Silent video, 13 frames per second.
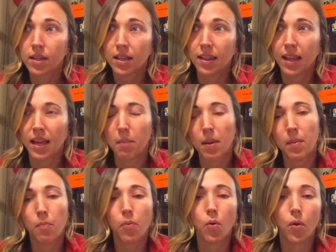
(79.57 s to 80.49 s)
maybe
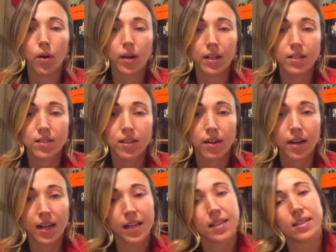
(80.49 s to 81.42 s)
pour it into their
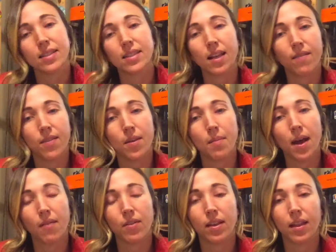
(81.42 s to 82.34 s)
hands instead of them
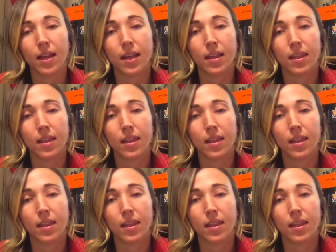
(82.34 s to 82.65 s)
having